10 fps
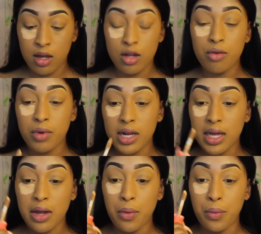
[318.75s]
you really
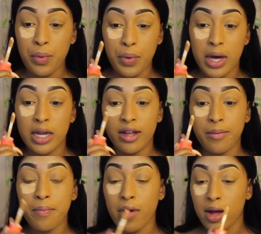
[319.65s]
get
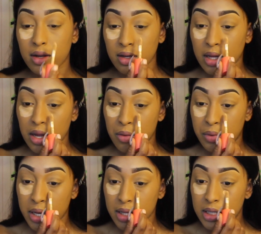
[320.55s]
enough product in
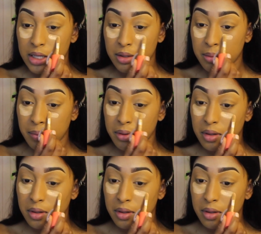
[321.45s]
one dip.